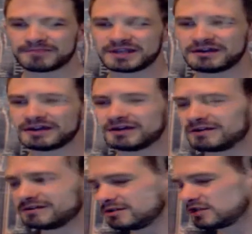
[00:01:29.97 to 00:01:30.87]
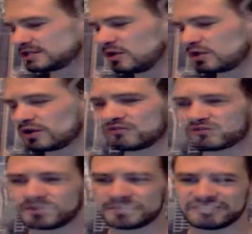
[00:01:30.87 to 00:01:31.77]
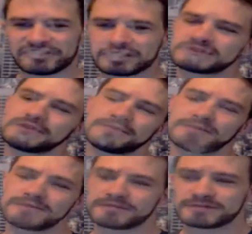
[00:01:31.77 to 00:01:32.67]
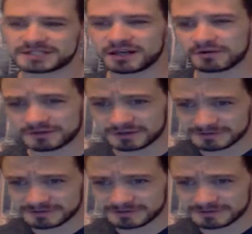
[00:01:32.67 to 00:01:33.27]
There you go. Little smoke go for you, motherfuckers. So,